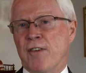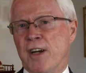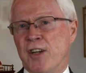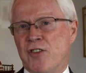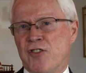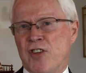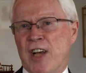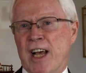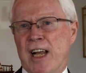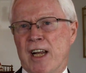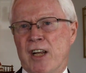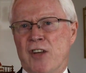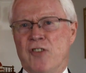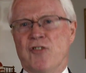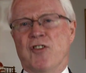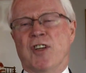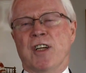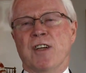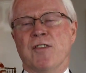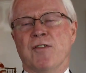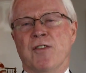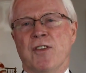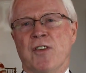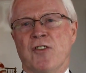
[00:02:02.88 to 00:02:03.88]
very
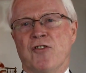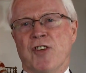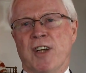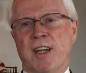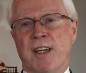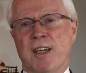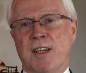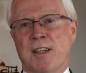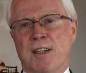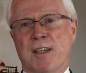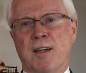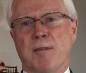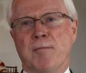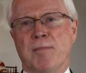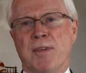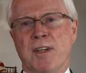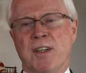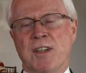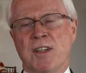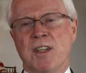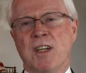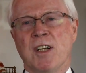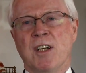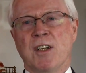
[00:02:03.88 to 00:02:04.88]
challenging for the Chinese
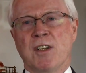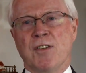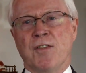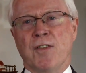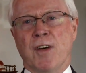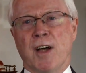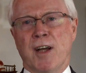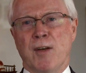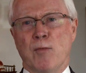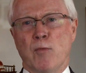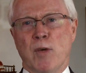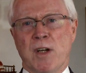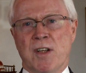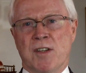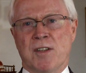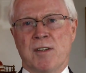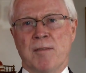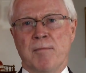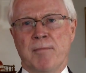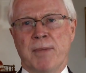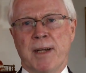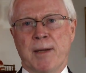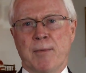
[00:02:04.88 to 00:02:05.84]
companies to find Western